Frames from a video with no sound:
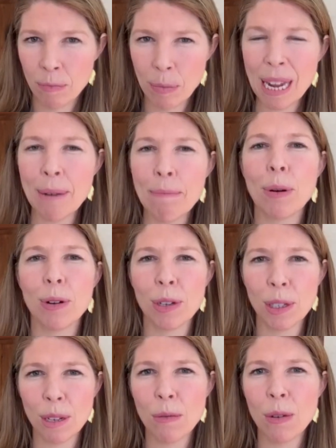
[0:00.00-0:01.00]
in
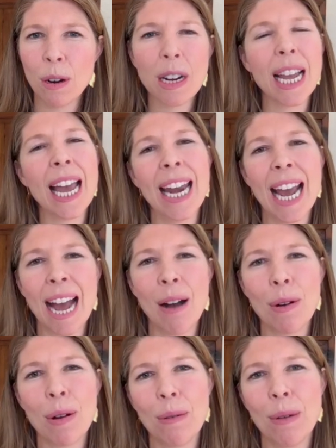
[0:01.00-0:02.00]
person work and
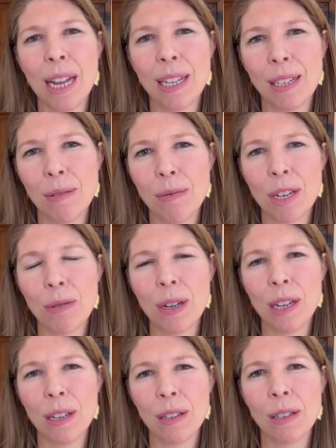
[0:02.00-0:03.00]
how are the ways in which
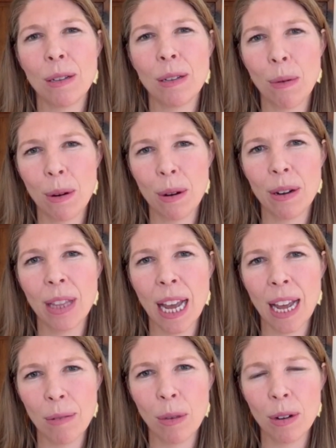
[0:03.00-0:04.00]
we support
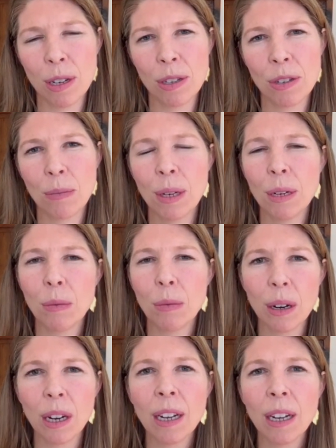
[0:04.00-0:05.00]
that more distributed
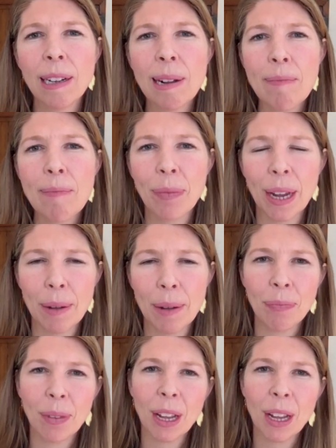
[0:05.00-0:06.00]
work
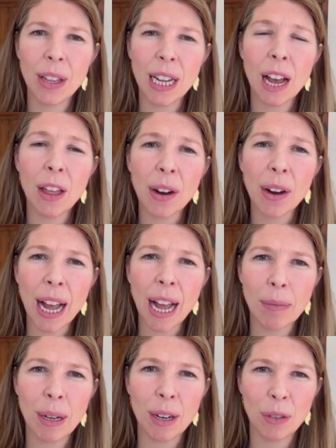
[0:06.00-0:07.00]
um, the other
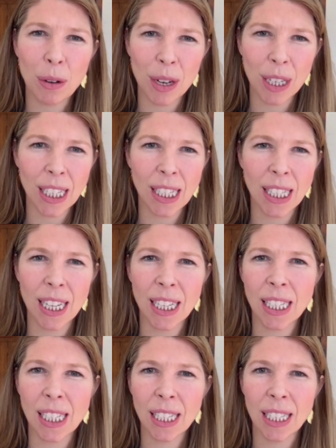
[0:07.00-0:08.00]
element of course is
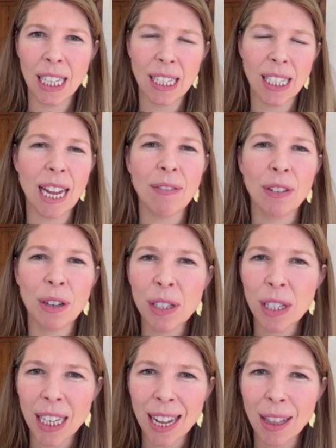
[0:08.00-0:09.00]
this this
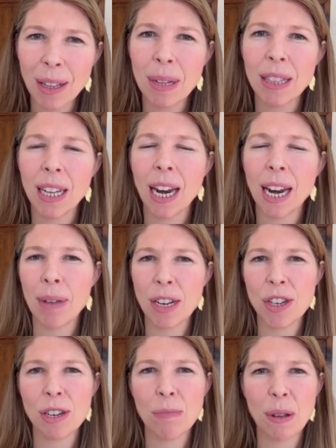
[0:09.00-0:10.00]
diversity element that i
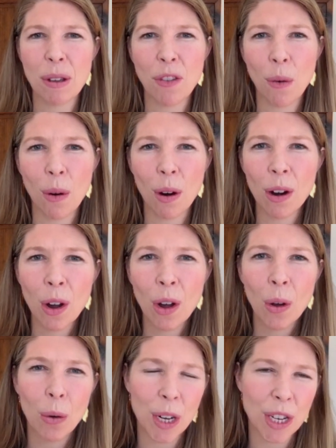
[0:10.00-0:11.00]
mentioned before
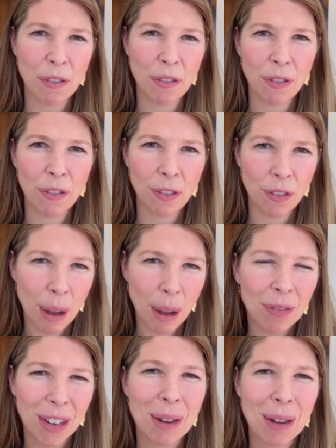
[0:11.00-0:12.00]
which i
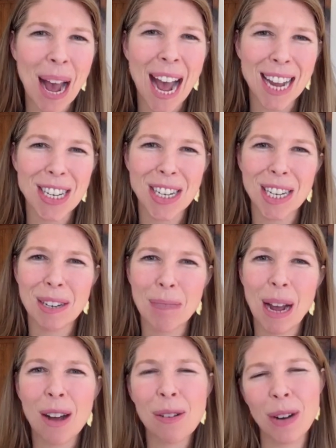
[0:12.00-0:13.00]
am very passionate
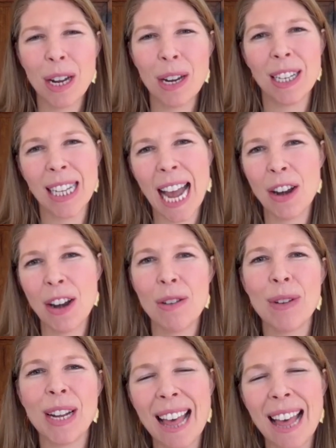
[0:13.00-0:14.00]
about right is how do
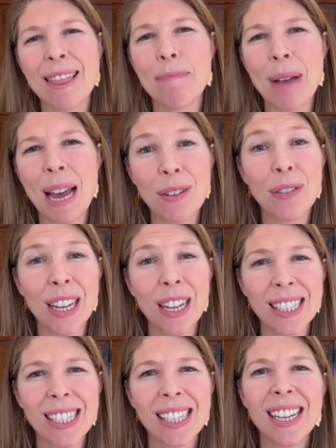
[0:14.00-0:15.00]
you get the
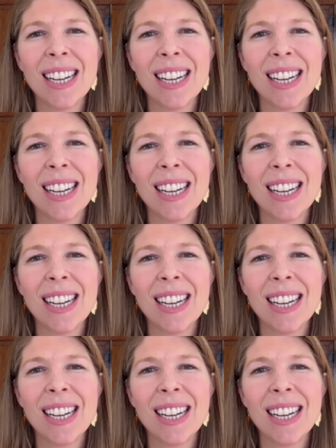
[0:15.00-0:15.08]
benefits